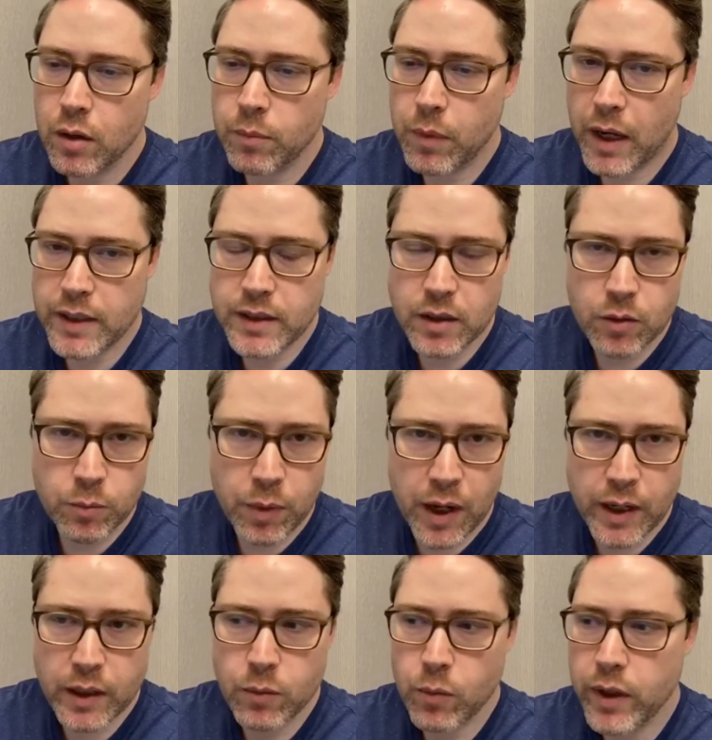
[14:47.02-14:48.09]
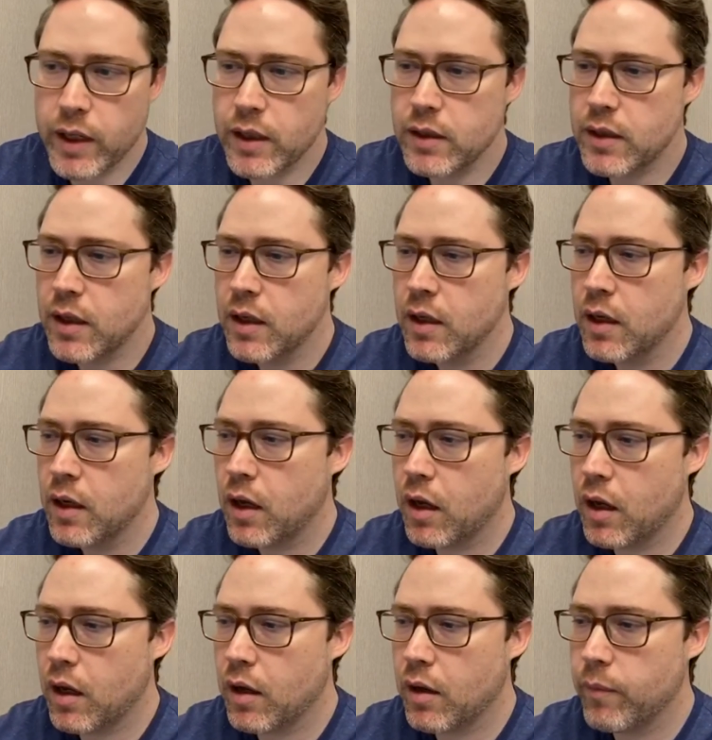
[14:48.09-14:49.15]
ideal body weight,
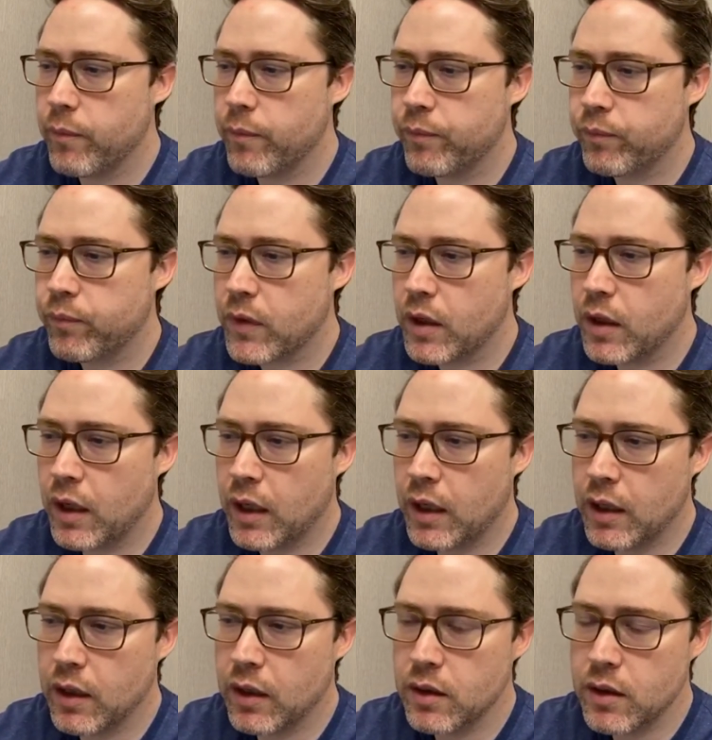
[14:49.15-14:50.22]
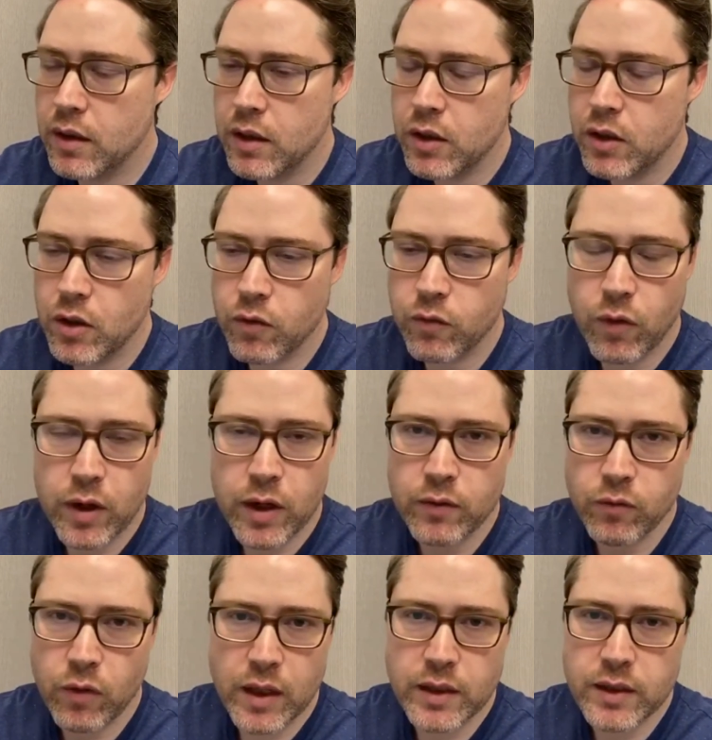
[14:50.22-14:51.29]
and, in
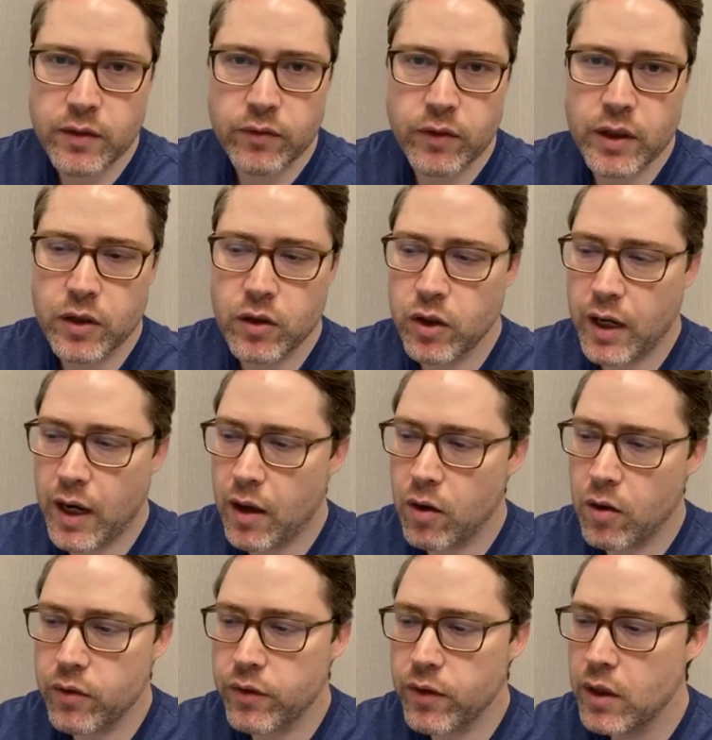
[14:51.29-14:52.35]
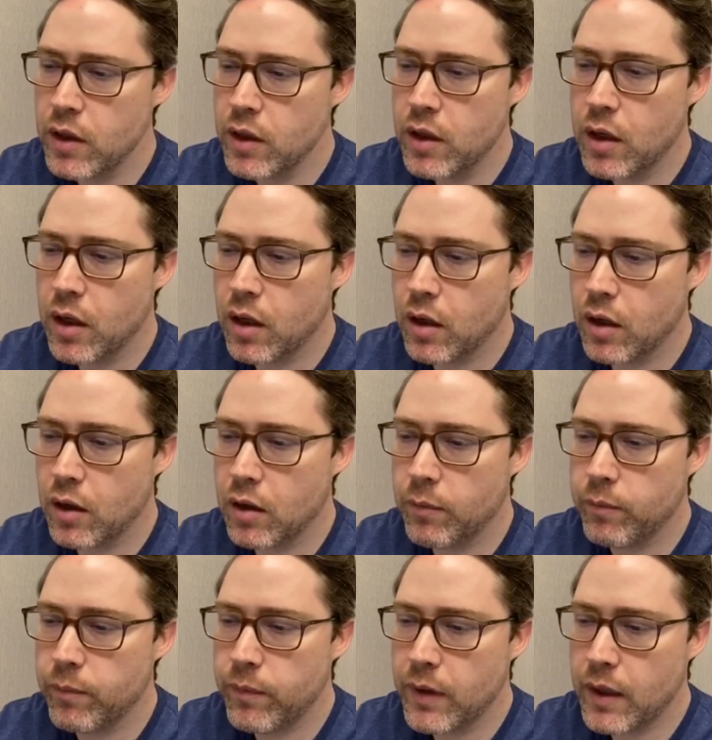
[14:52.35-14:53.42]
relatively good health.
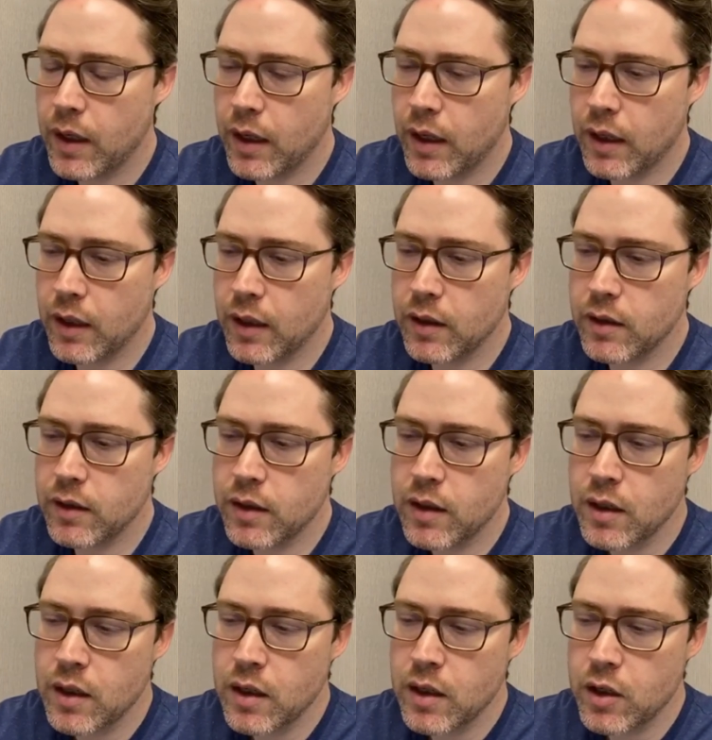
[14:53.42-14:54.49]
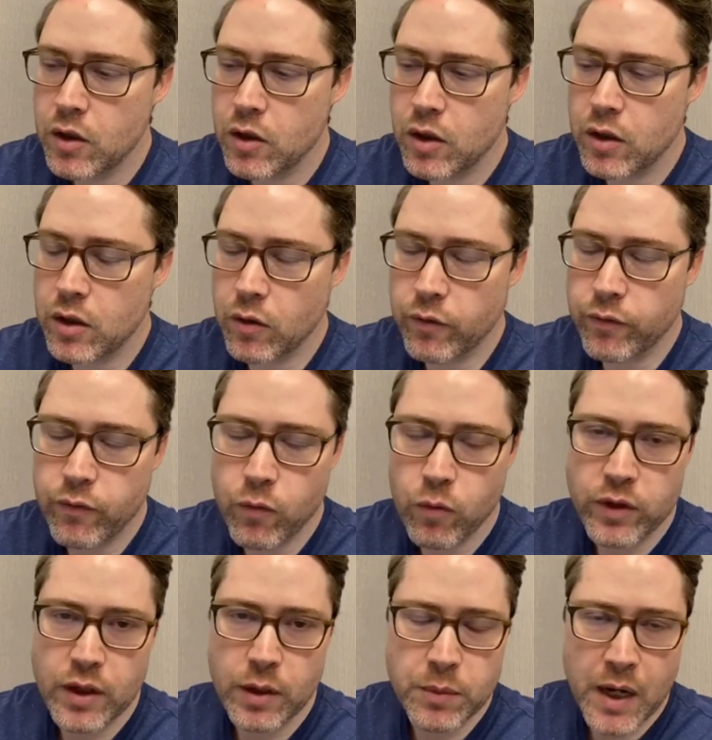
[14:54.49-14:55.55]
And, for
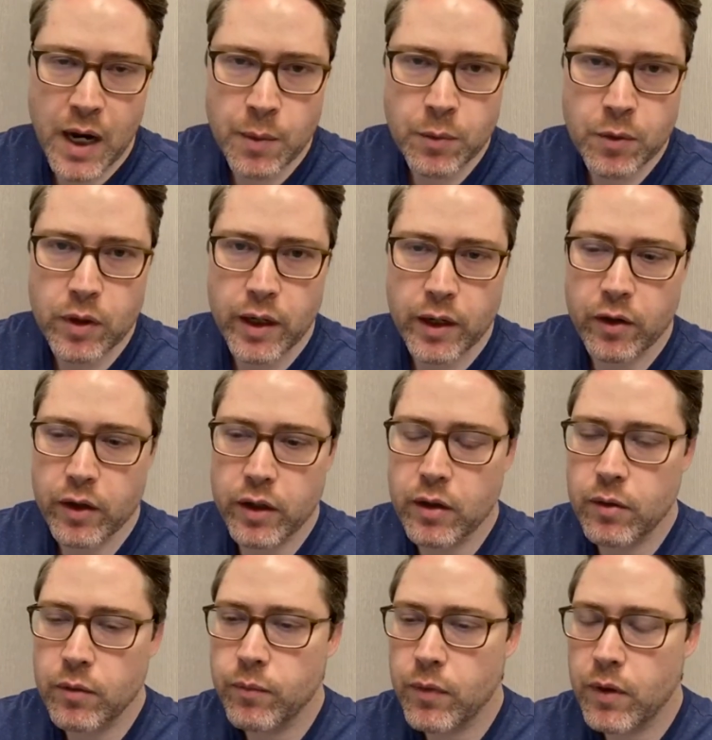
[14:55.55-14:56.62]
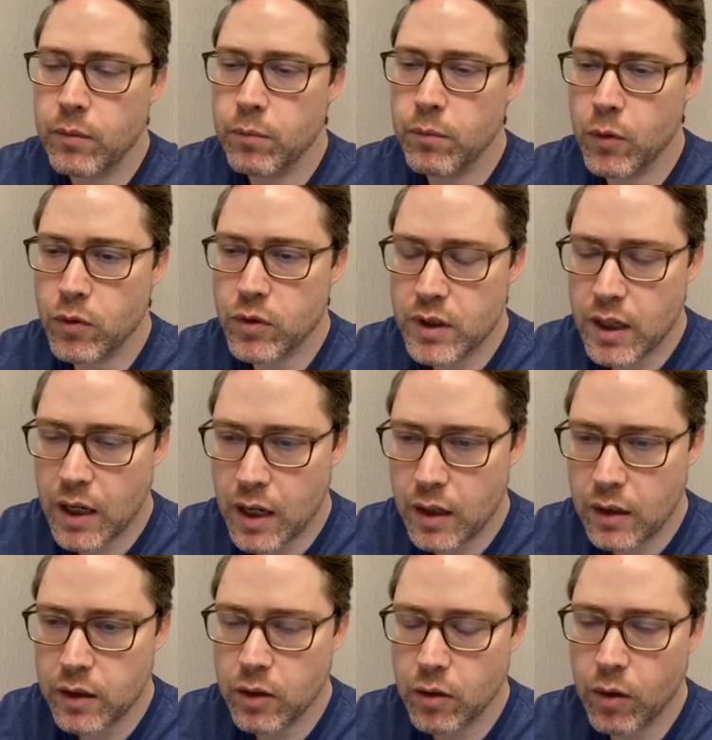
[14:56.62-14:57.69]
the abdominal area,
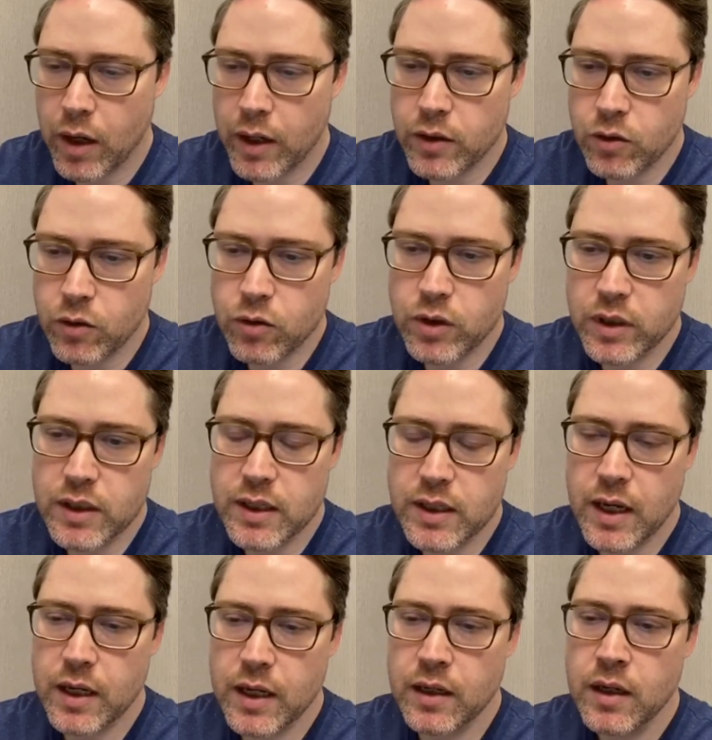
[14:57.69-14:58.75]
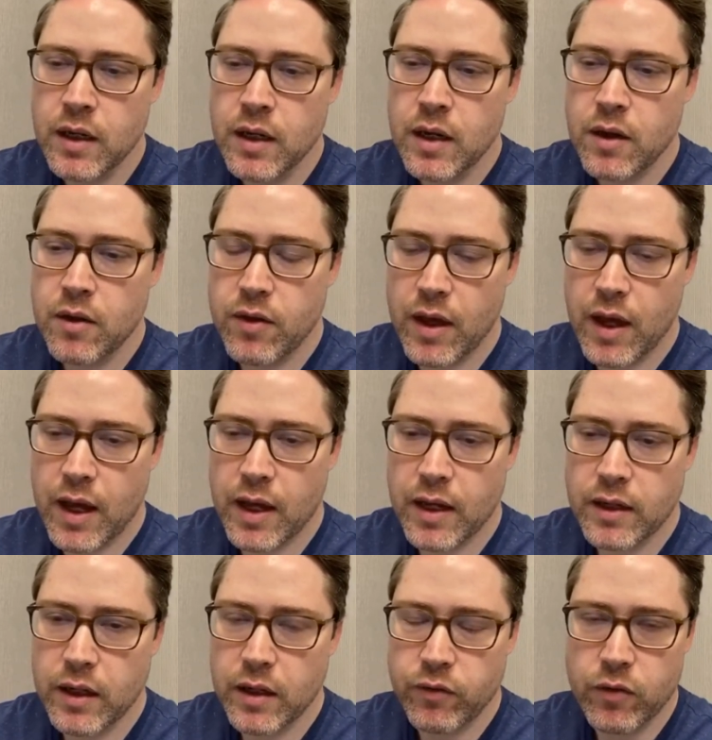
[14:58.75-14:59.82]
I usually say that
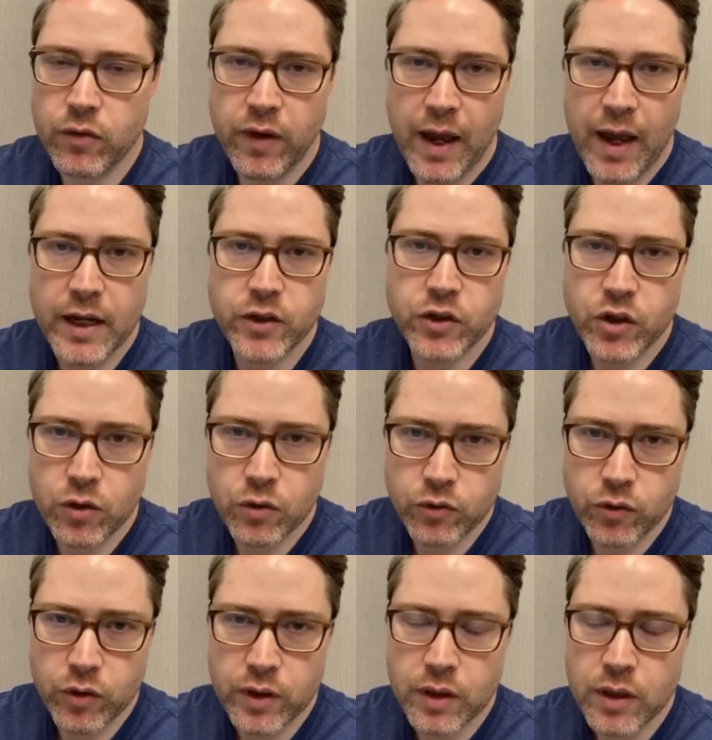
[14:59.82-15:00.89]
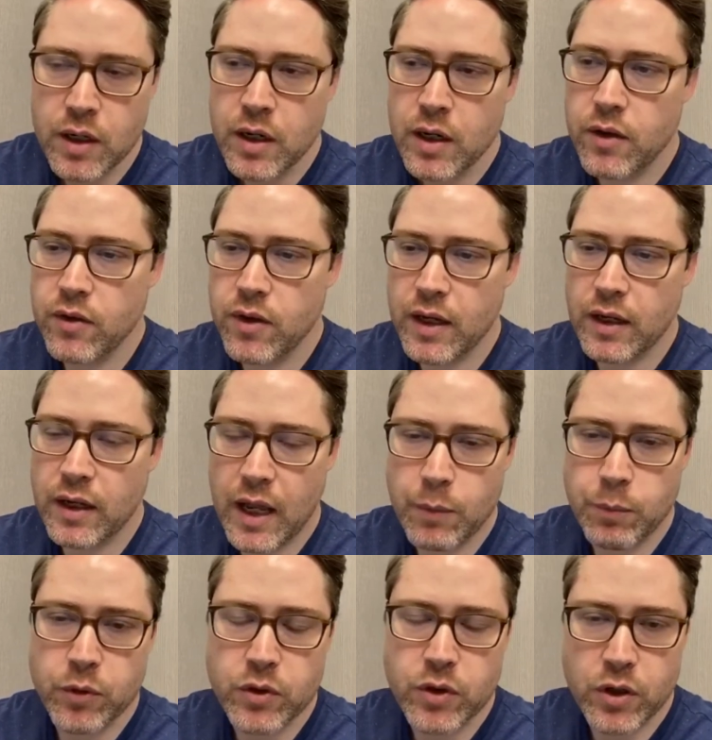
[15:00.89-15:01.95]
if you've had children, then
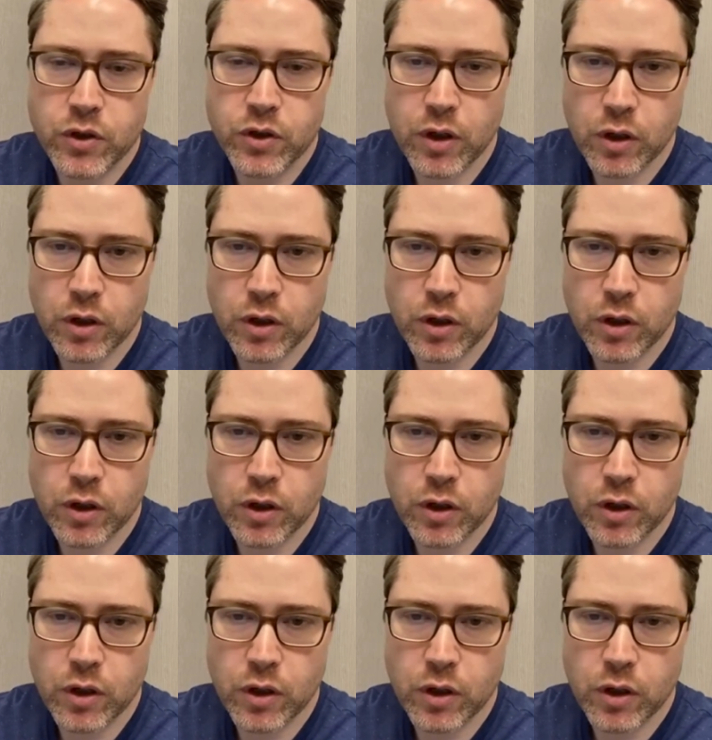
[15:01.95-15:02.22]
liposuction